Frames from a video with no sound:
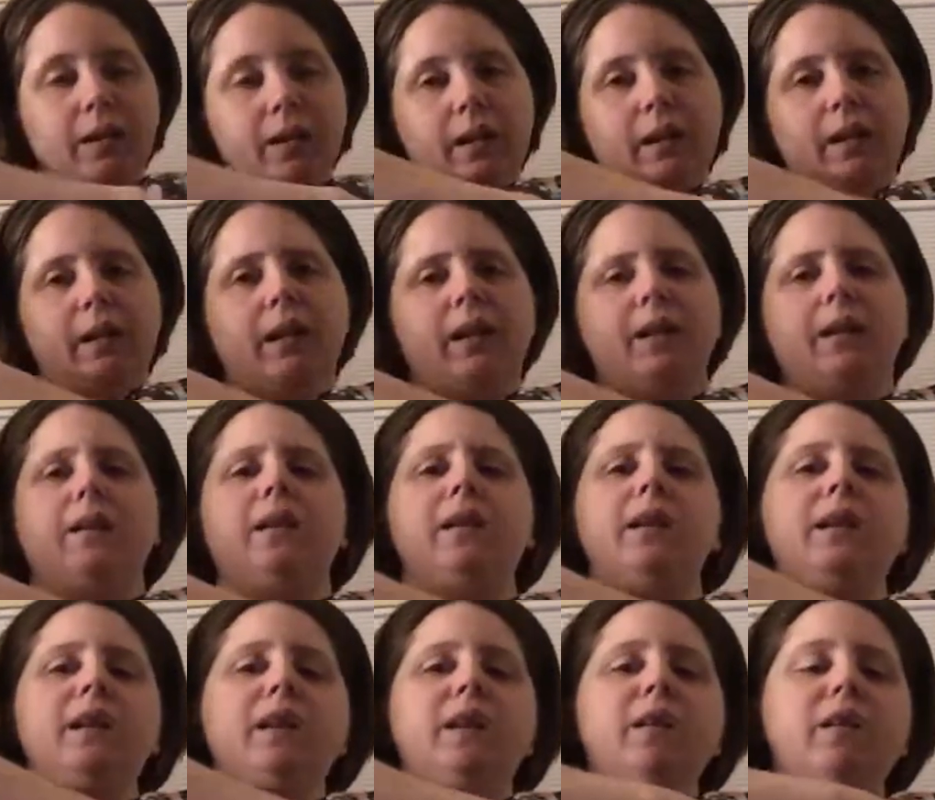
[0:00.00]
And
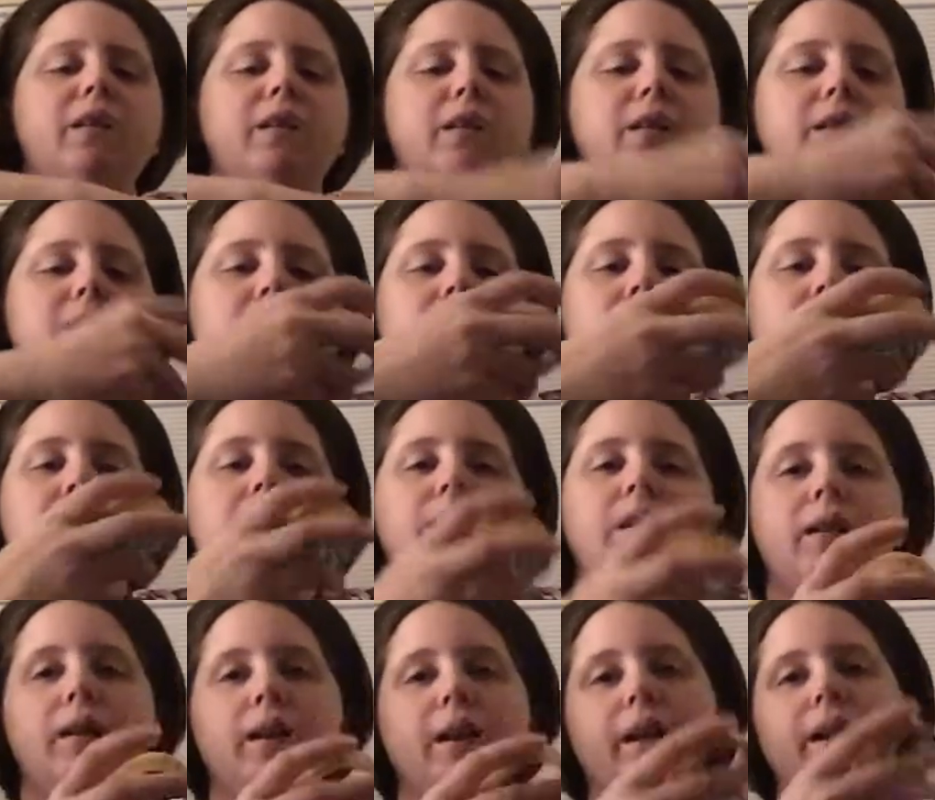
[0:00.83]
in here,
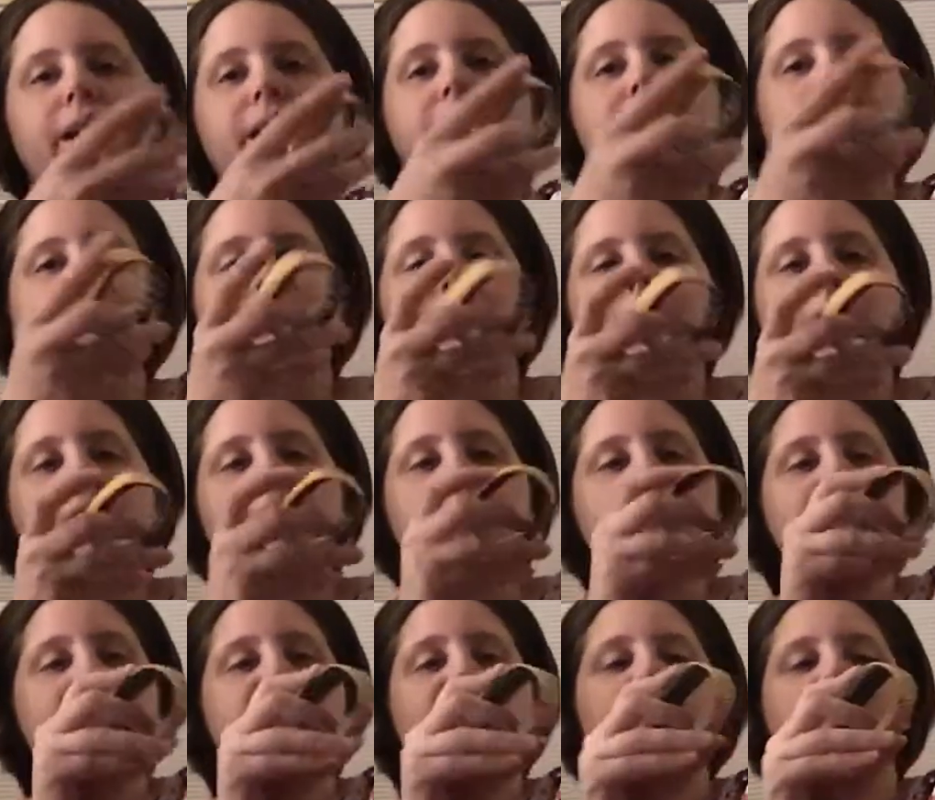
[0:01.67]
I keep,
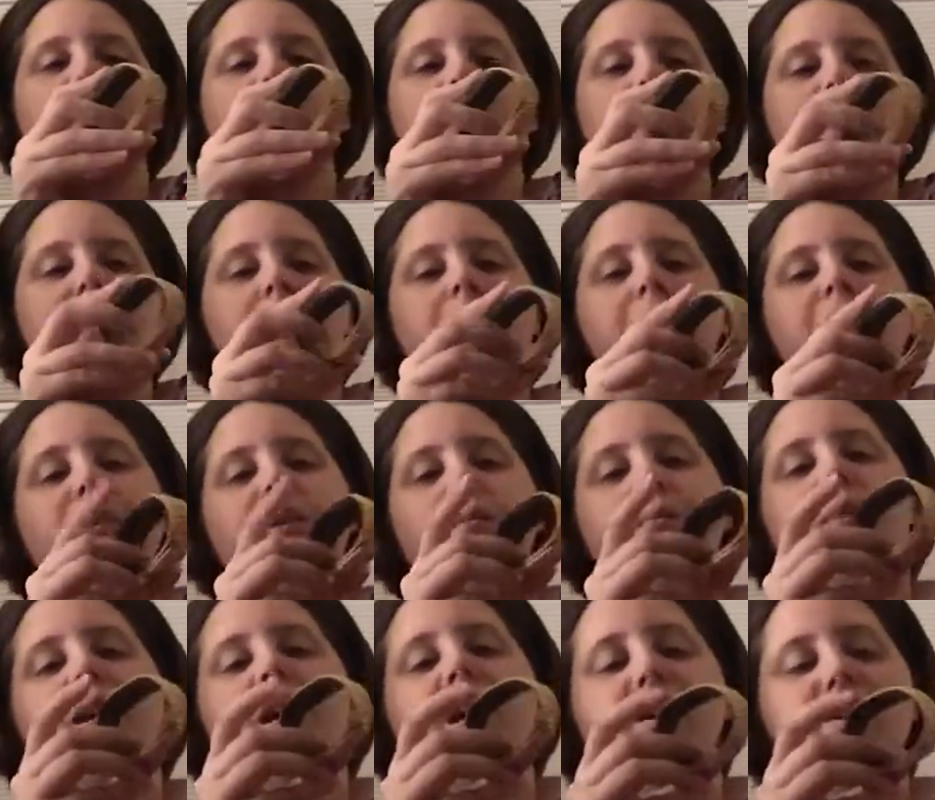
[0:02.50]
I'm gonna keep our
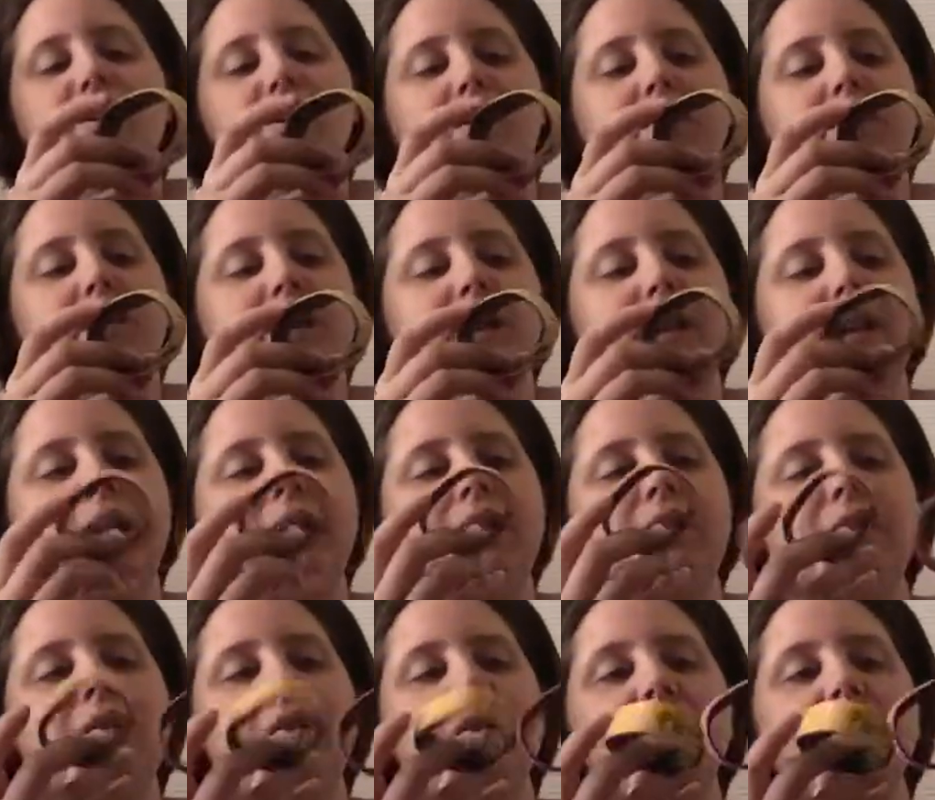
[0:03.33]
magic
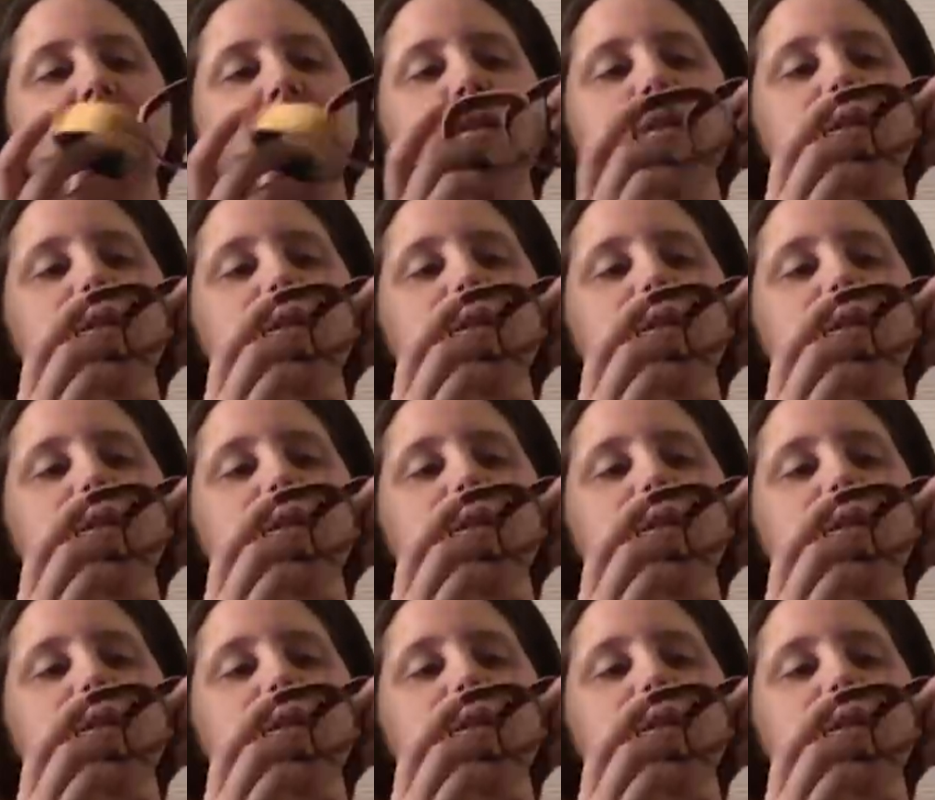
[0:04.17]
bands.